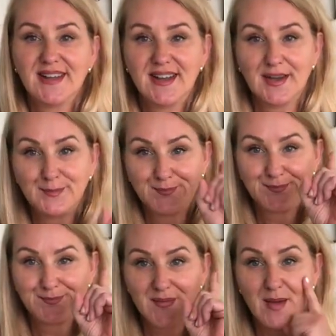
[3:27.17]
I'm
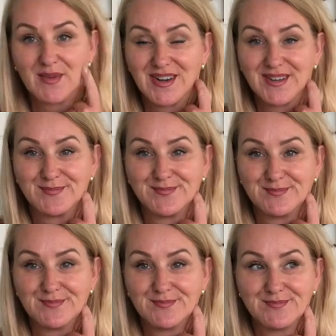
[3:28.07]
gonna
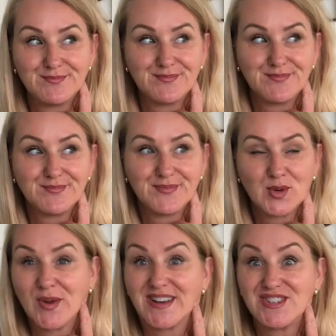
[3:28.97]

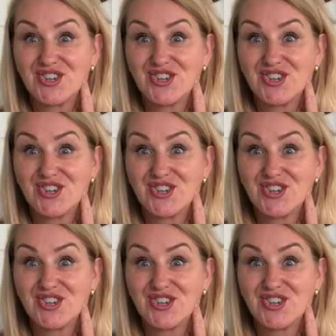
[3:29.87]
quickly